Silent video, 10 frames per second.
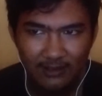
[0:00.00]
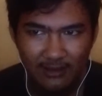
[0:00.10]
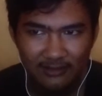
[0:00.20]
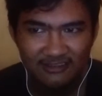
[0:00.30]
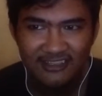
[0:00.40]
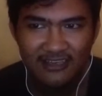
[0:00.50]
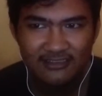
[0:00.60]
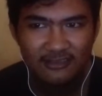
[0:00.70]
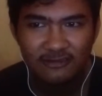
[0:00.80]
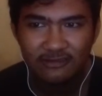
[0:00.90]
Does
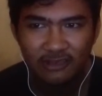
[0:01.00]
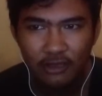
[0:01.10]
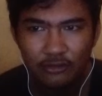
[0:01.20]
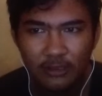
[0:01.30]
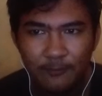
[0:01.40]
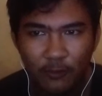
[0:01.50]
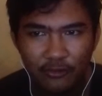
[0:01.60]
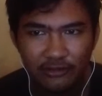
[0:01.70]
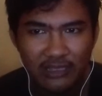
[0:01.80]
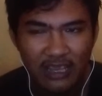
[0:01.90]
run the board
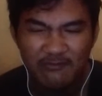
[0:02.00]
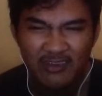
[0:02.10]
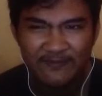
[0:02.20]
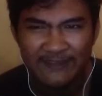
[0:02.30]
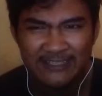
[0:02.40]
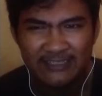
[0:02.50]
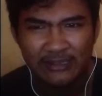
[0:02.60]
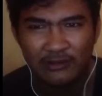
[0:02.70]
game effectively to